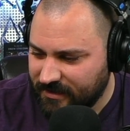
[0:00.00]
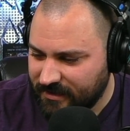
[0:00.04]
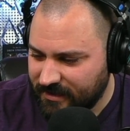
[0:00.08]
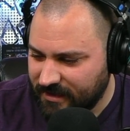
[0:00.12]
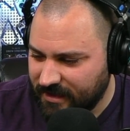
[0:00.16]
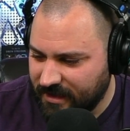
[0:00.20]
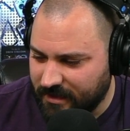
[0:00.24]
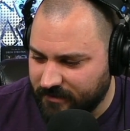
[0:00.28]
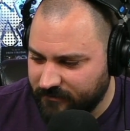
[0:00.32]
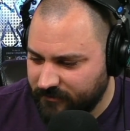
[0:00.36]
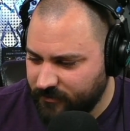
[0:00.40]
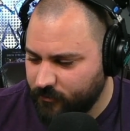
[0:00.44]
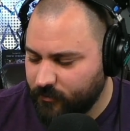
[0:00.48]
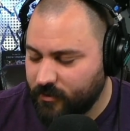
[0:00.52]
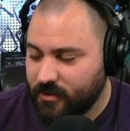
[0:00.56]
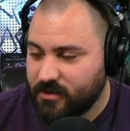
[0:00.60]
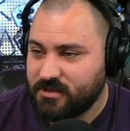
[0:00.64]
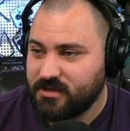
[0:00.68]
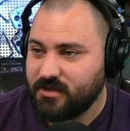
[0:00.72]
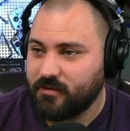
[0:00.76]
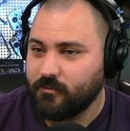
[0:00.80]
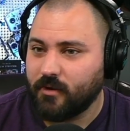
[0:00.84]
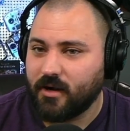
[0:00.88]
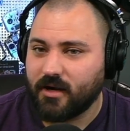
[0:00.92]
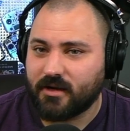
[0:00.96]
Even when
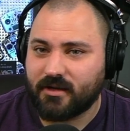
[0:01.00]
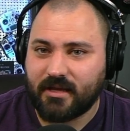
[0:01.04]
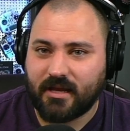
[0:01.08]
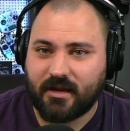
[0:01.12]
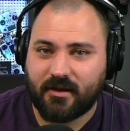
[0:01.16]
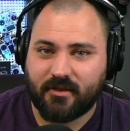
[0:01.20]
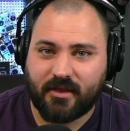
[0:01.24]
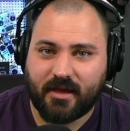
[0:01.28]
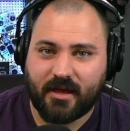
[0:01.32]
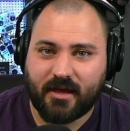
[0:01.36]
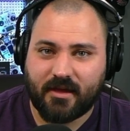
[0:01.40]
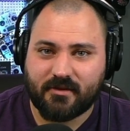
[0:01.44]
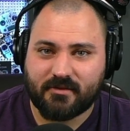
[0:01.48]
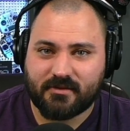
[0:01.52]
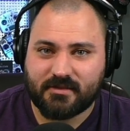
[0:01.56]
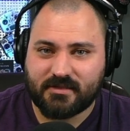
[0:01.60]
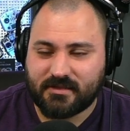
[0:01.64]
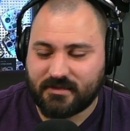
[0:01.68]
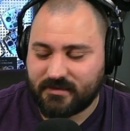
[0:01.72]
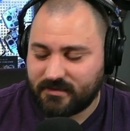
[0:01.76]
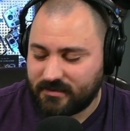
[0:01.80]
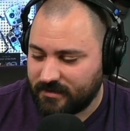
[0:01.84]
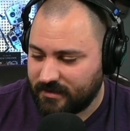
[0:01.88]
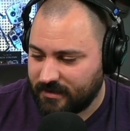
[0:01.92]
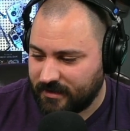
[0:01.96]
she walked out of the
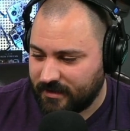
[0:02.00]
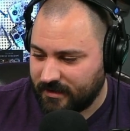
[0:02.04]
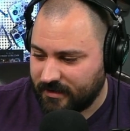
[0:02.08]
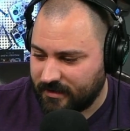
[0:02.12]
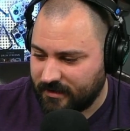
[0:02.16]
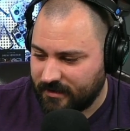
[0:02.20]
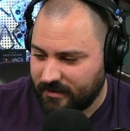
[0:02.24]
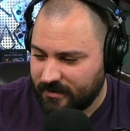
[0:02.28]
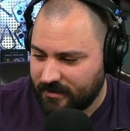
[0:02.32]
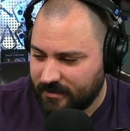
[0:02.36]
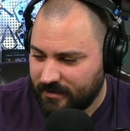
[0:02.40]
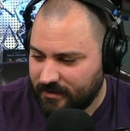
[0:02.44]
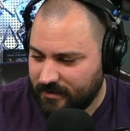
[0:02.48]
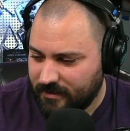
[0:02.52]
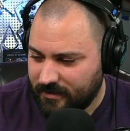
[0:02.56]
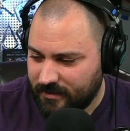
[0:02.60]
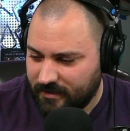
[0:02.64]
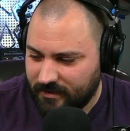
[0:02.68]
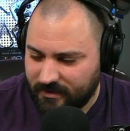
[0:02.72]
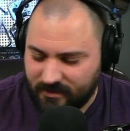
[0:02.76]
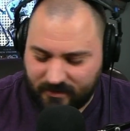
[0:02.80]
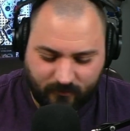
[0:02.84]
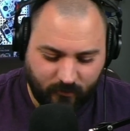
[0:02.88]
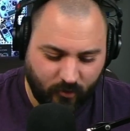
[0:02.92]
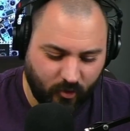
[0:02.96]
house uh,
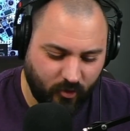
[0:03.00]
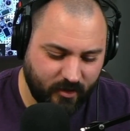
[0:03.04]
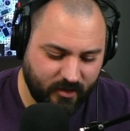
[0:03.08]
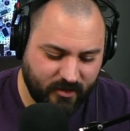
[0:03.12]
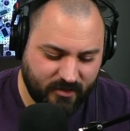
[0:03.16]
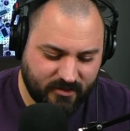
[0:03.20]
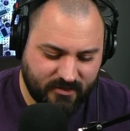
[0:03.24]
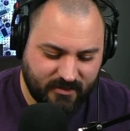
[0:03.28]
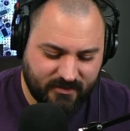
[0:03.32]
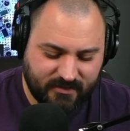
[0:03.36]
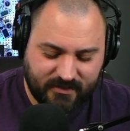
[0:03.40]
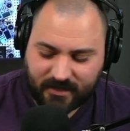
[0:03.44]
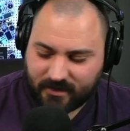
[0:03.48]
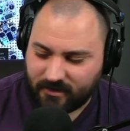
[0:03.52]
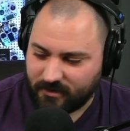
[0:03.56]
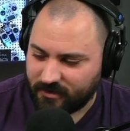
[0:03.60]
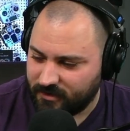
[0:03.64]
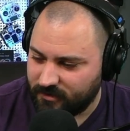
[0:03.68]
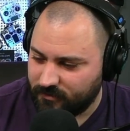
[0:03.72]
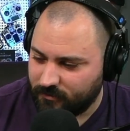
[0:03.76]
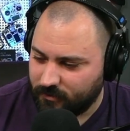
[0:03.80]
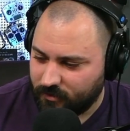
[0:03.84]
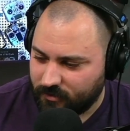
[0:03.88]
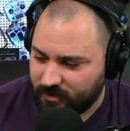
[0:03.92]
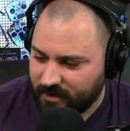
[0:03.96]
in the morning, she's like, "Are
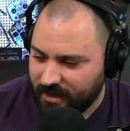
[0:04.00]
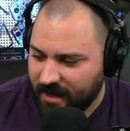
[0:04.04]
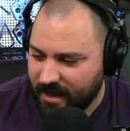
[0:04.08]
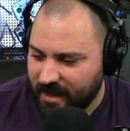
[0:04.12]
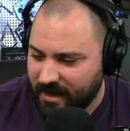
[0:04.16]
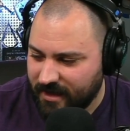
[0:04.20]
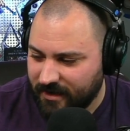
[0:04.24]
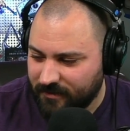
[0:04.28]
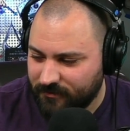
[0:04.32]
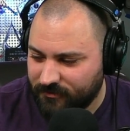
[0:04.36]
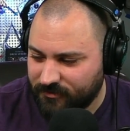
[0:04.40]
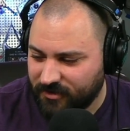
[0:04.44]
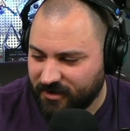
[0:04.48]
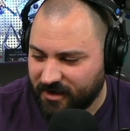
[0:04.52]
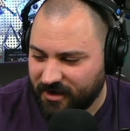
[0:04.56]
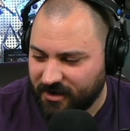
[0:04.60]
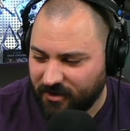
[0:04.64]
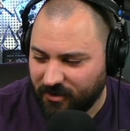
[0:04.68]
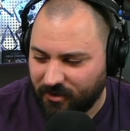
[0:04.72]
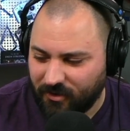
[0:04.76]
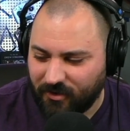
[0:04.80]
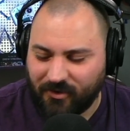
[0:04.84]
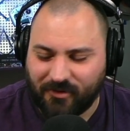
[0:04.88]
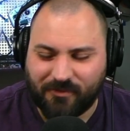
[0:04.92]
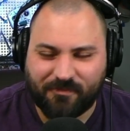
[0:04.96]
you okay?" And I'm trying to
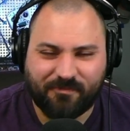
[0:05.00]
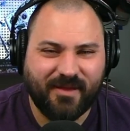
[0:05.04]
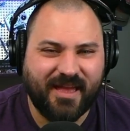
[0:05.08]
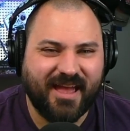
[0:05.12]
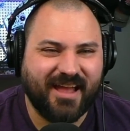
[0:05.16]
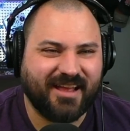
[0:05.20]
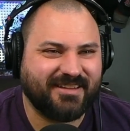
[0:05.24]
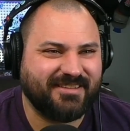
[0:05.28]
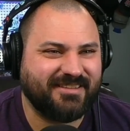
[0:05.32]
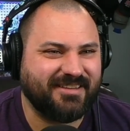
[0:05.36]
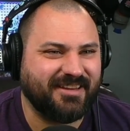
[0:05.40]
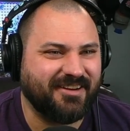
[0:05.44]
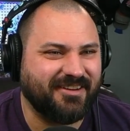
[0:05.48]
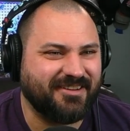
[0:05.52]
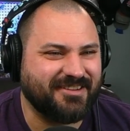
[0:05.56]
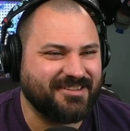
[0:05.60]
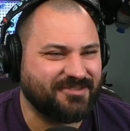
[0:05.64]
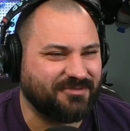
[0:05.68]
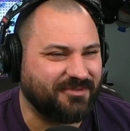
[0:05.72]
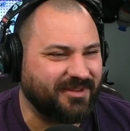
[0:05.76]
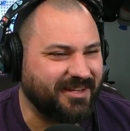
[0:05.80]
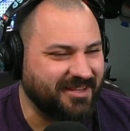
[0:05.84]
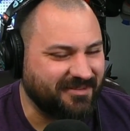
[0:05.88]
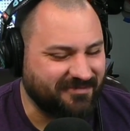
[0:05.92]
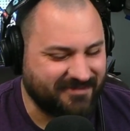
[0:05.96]
hold back tears
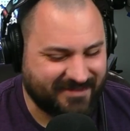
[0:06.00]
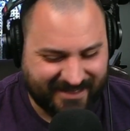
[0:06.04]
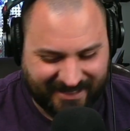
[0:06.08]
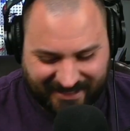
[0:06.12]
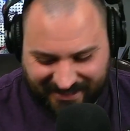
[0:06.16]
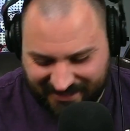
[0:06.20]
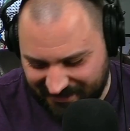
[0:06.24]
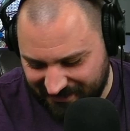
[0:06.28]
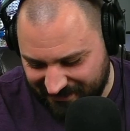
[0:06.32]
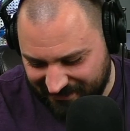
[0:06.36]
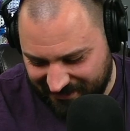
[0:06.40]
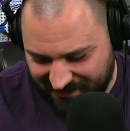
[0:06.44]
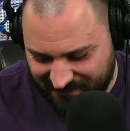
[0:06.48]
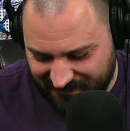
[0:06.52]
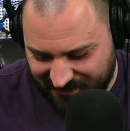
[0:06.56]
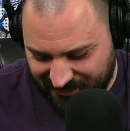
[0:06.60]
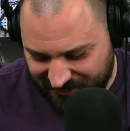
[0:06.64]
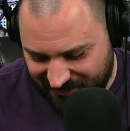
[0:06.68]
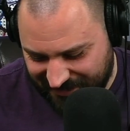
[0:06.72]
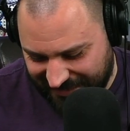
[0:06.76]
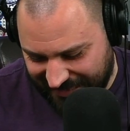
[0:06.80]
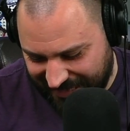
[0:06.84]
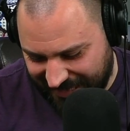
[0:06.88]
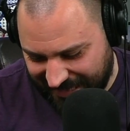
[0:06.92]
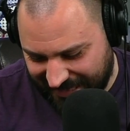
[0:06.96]
while I'm telling her I'm
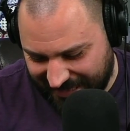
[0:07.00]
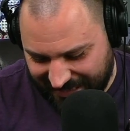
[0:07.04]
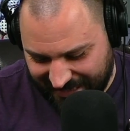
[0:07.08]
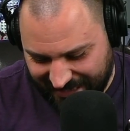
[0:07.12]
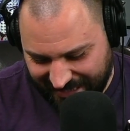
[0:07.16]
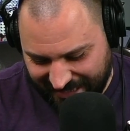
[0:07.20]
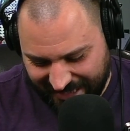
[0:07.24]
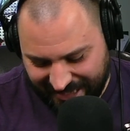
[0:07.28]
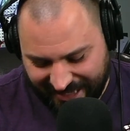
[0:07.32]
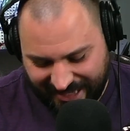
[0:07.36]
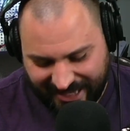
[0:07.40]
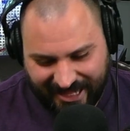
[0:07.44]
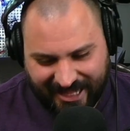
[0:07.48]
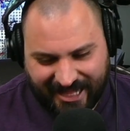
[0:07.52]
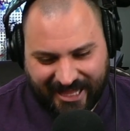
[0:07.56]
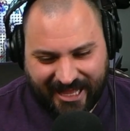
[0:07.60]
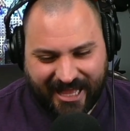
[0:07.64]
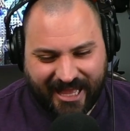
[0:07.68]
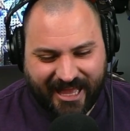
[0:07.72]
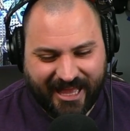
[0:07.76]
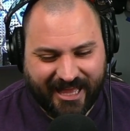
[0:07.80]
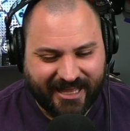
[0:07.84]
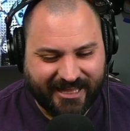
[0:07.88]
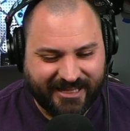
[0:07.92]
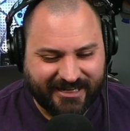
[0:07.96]
okay,
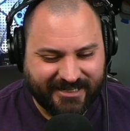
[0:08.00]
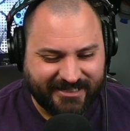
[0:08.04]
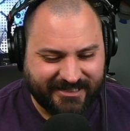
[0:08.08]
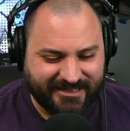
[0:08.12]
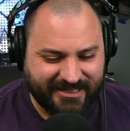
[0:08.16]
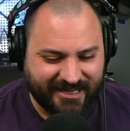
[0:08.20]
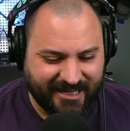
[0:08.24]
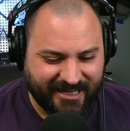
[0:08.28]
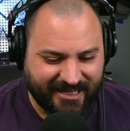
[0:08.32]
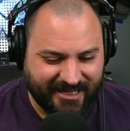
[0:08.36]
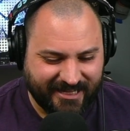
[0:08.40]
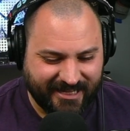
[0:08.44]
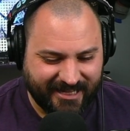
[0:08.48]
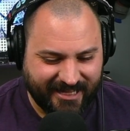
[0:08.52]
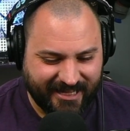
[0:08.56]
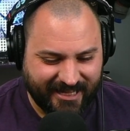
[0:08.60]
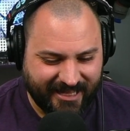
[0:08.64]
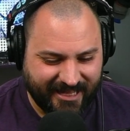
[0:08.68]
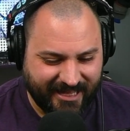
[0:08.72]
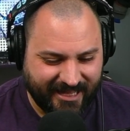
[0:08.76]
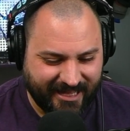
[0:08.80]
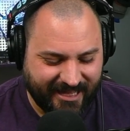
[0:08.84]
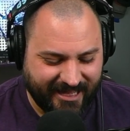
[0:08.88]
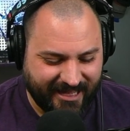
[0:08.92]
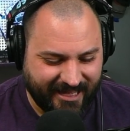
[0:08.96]
and uh,
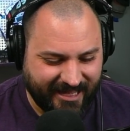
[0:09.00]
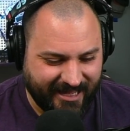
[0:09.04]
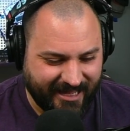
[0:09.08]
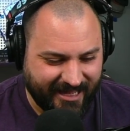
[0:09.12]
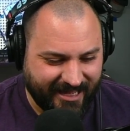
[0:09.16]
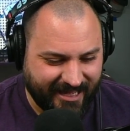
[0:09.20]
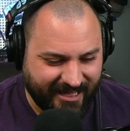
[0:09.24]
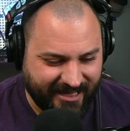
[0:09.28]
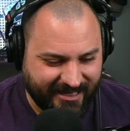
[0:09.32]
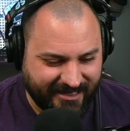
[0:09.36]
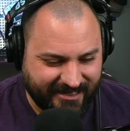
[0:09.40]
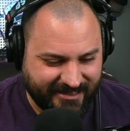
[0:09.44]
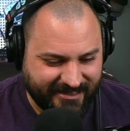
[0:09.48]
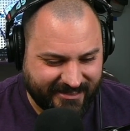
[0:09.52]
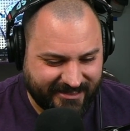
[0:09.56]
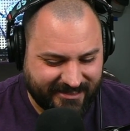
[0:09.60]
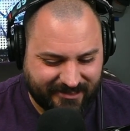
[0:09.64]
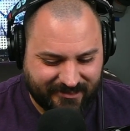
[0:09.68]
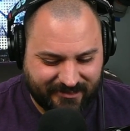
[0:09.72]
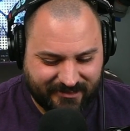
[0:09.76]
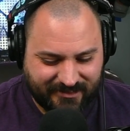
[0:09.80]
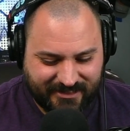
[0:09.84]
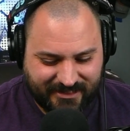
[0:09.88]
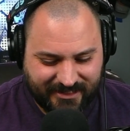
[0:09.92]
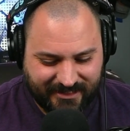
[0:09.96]
and
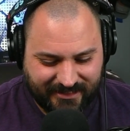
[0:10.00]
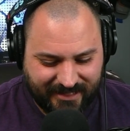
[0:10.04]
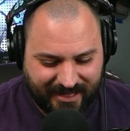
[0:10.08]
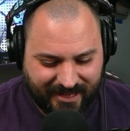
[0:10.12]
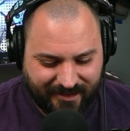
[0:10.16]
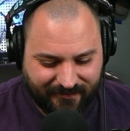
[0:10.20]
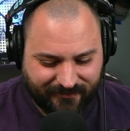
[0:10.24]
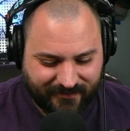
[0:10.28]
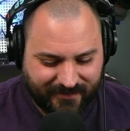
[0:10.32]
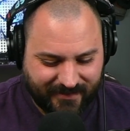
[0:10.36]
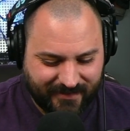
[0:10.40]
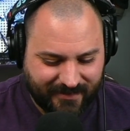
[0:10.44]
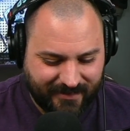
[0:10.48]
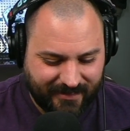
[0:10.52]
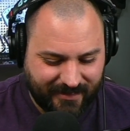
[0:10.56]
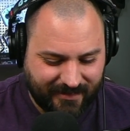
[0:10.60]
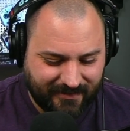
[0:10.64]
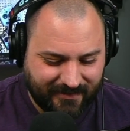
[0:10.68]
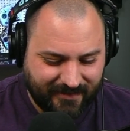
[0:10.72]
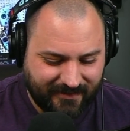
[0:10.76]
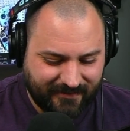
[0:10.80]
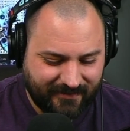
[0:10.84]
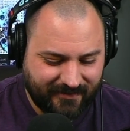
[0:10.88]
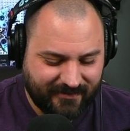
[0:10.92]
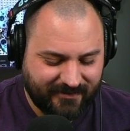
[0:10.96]
so she left, and
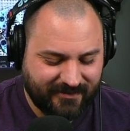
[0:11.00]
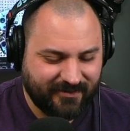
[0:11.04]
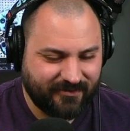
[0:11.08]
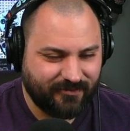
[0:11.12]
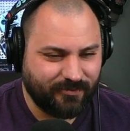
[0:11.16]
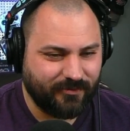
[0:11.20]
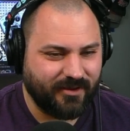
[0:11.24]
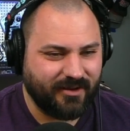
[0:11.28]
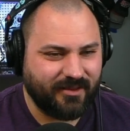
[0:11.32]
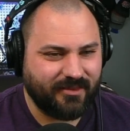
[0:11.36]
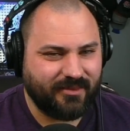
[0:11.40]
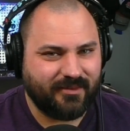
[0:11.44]
and this is just one of the